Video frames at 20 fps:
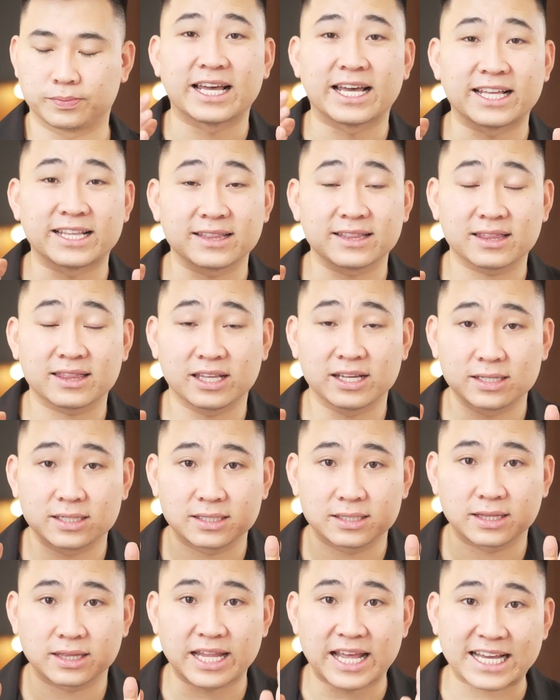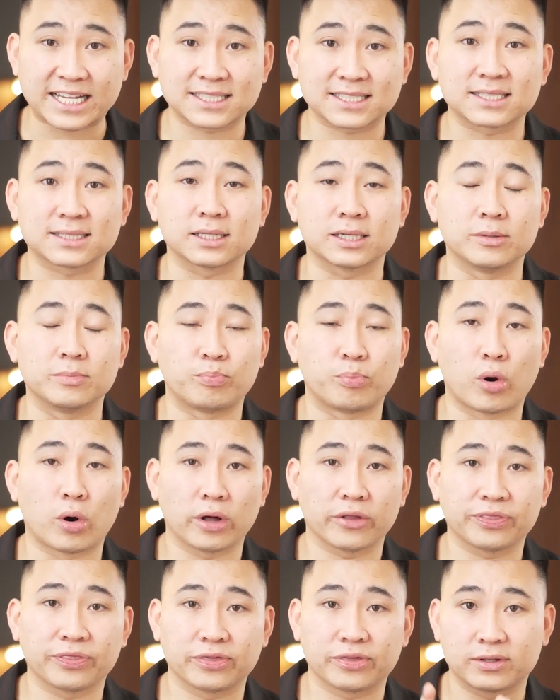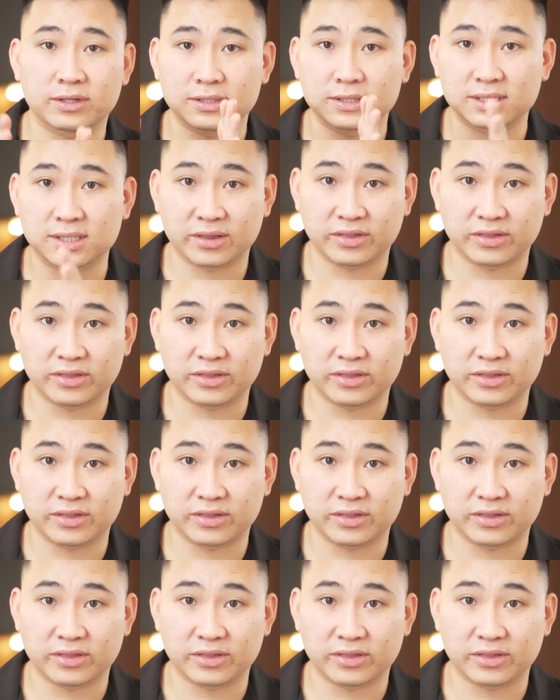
And the next important